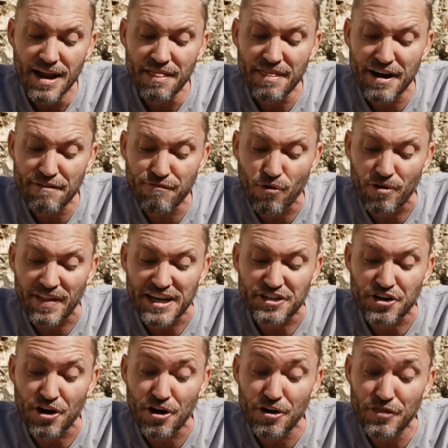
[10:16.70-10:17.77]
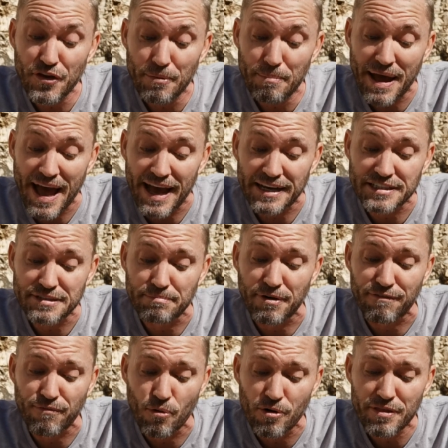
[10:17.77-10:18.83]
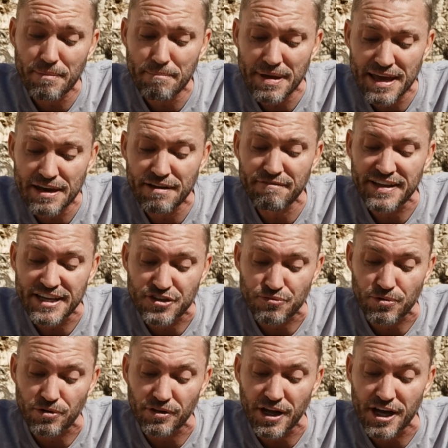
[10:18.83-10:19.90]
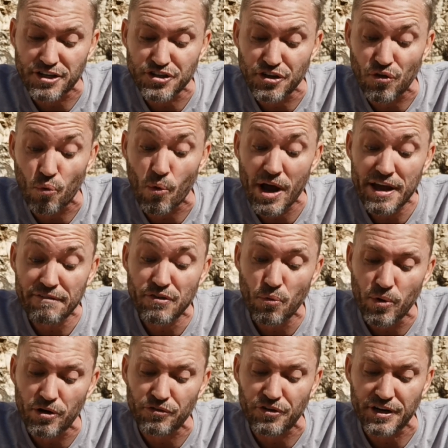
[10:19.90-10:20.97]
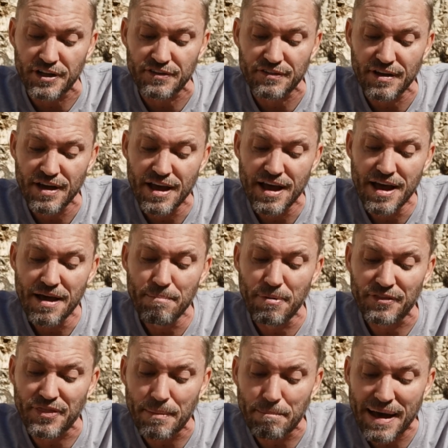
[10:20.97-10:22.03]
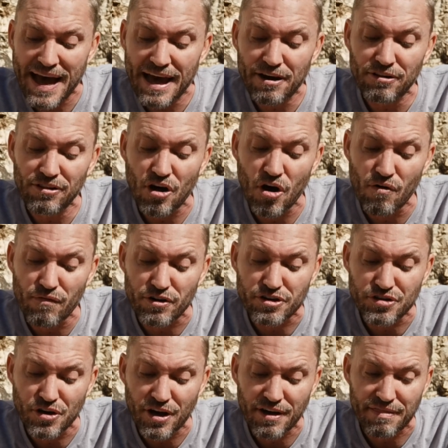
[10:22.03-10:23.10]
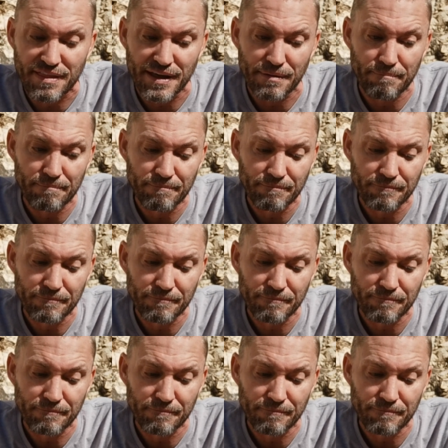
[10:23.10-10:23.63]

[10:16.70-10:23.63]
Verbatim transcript: Therefore they turned their backs before the men of Israel unto the way of the wilderness, but the battle overtook them.